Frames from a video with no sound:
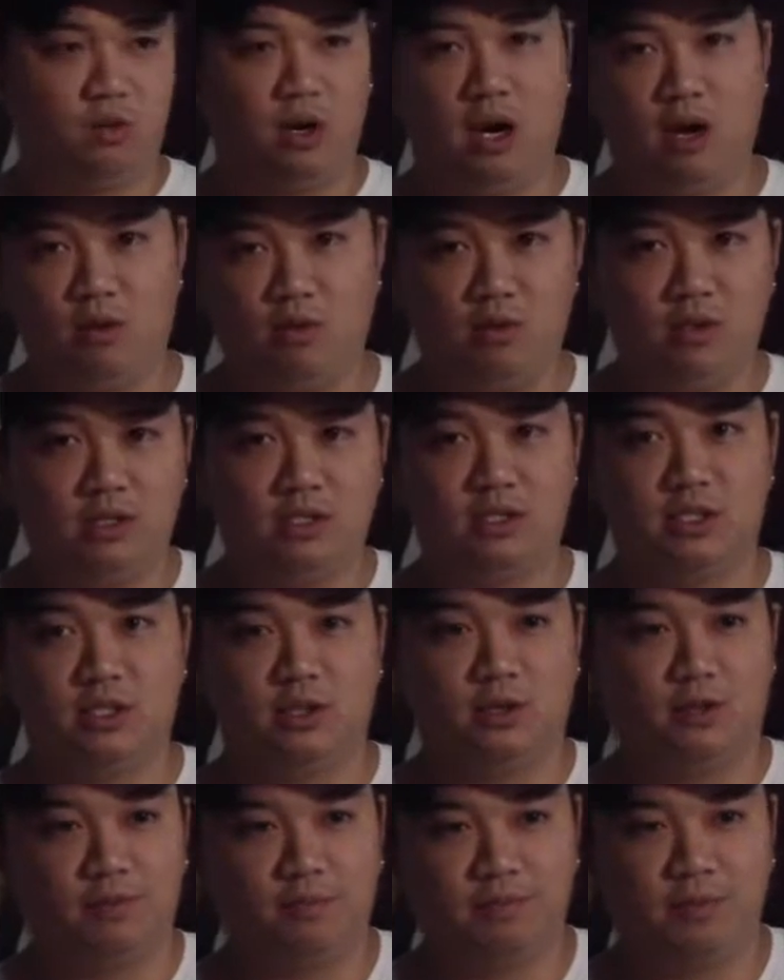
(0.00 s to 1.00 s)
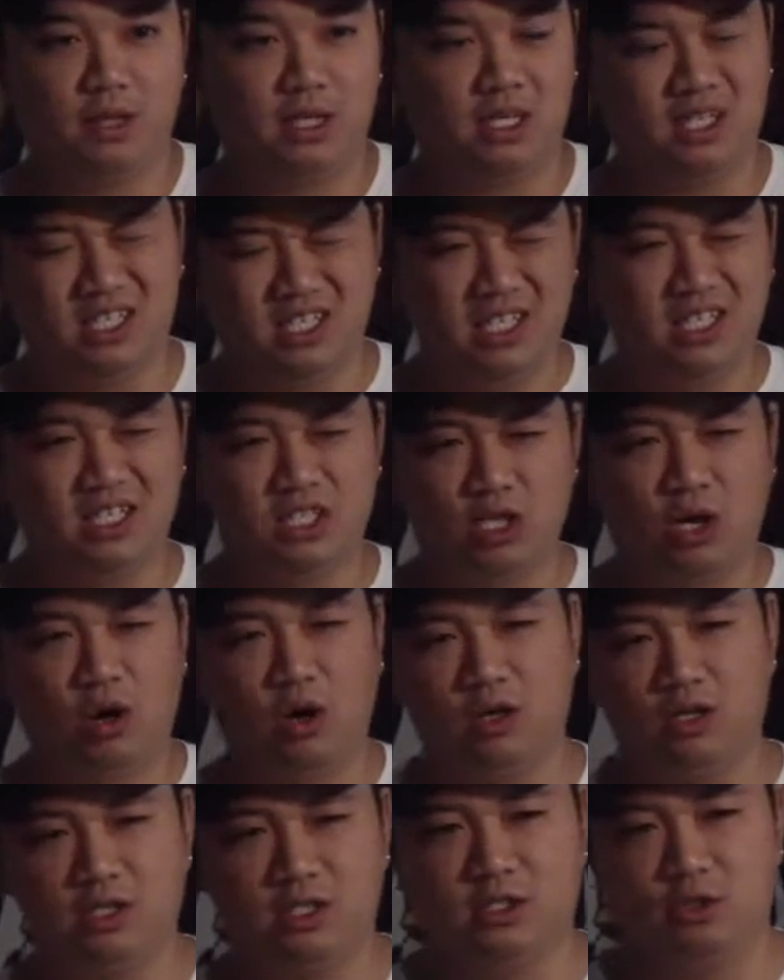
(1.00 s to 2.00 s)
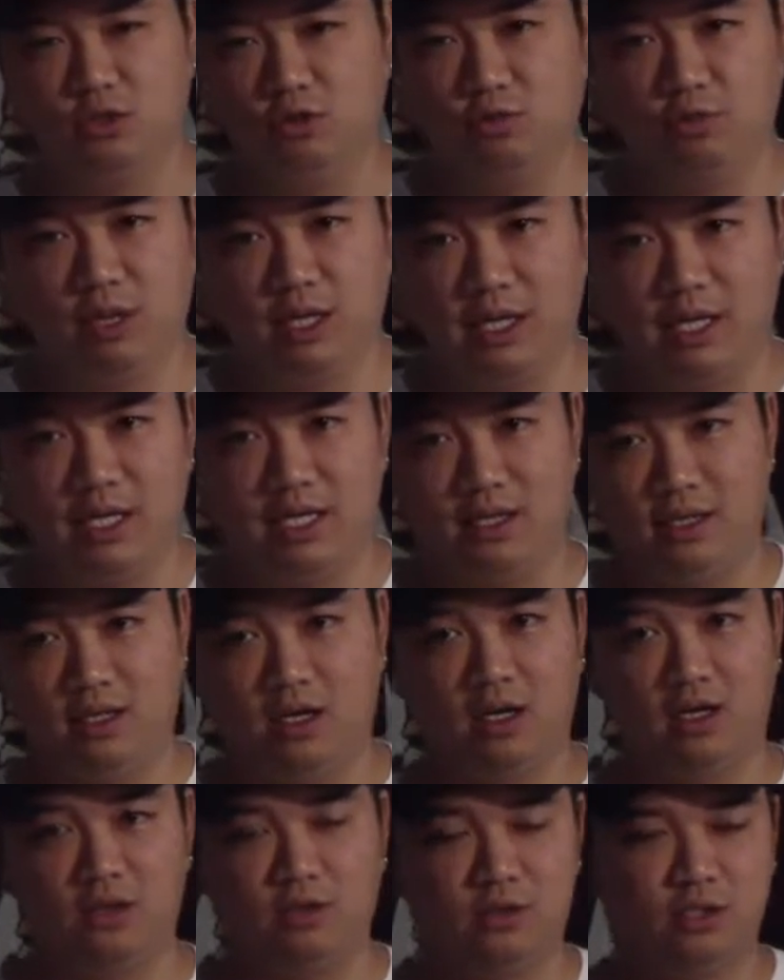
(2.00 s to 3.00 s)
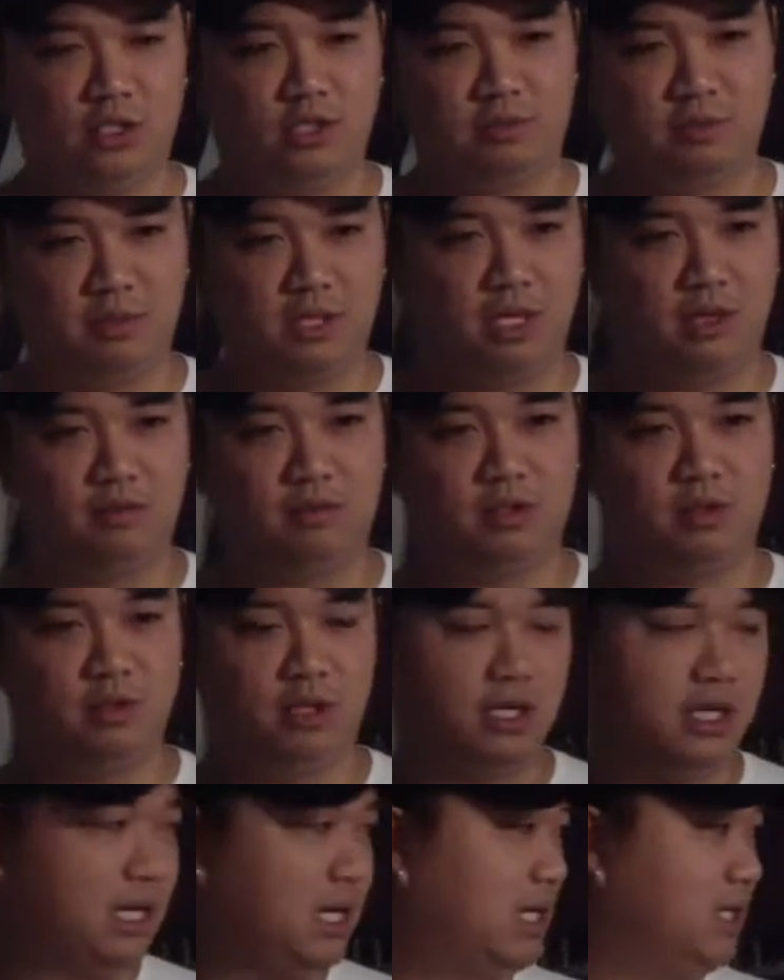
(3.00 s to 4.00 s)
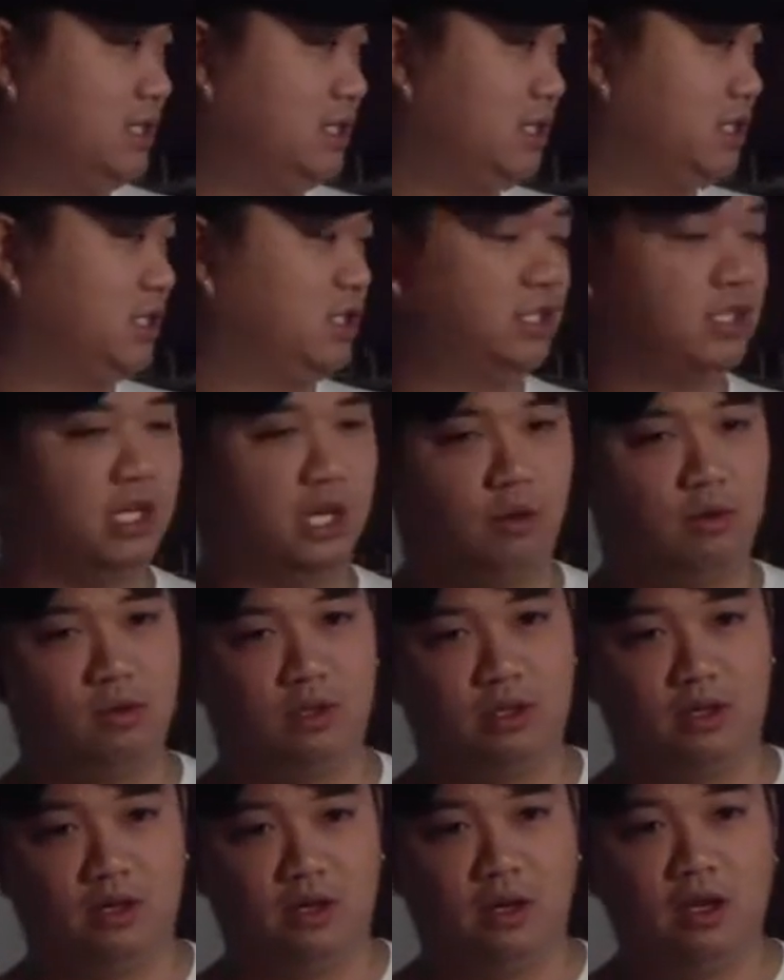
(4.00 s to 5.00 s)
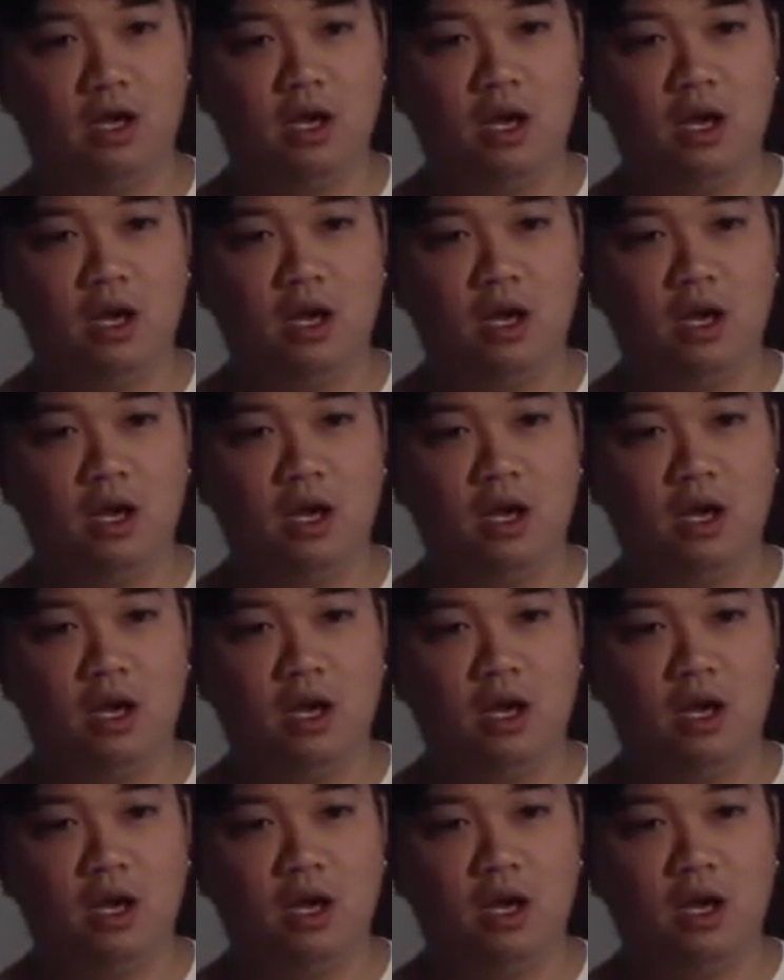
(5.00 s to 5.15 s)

around with so it is hard to duplicate colors sometimes so I kind of just stick with the